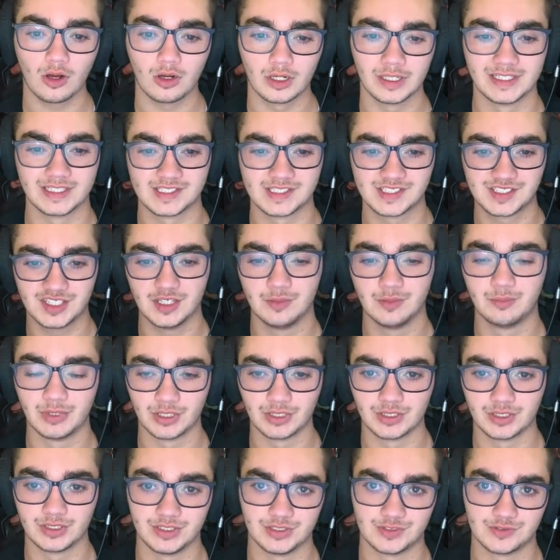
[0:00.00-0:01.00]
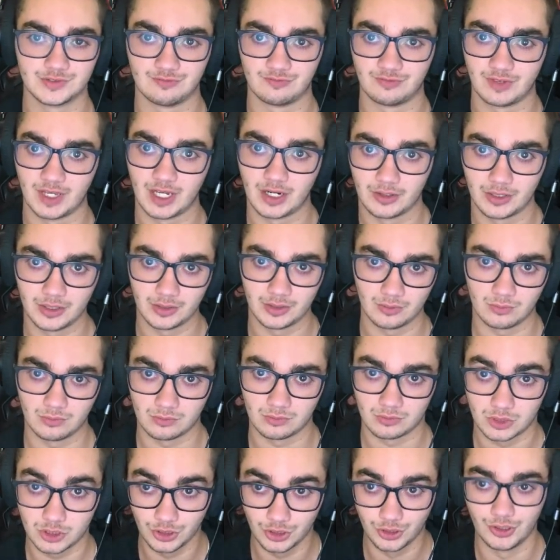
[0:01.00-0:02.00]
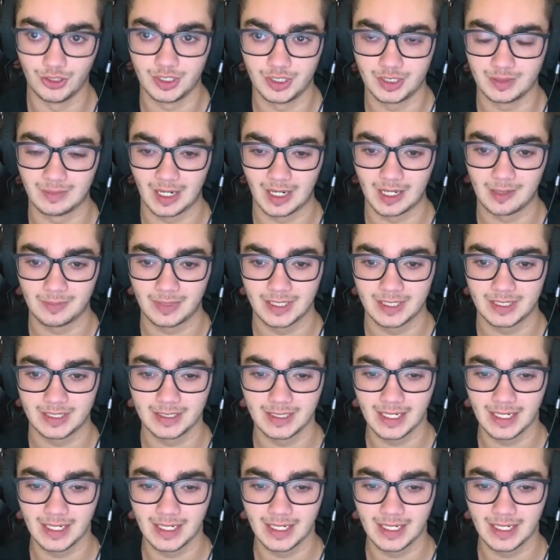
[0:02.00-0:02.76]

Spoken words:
his C ability is very good in my opinion,